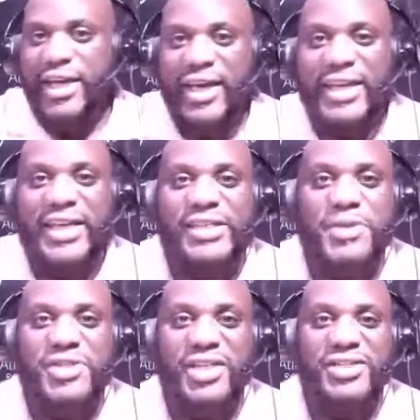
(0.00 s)
in his
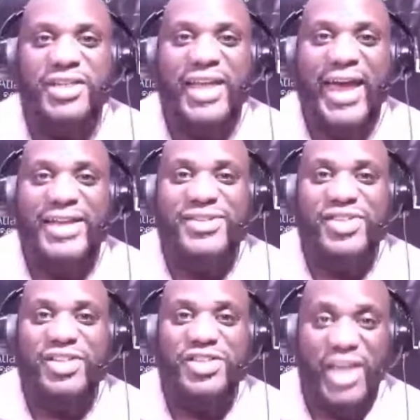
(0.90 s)
position as
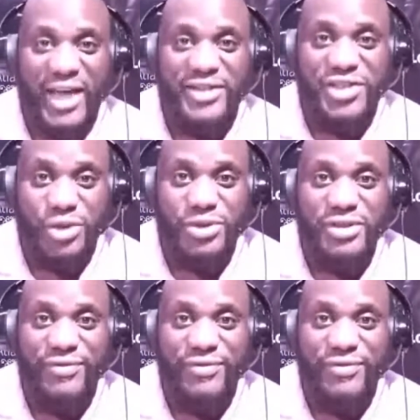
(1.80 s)
the children's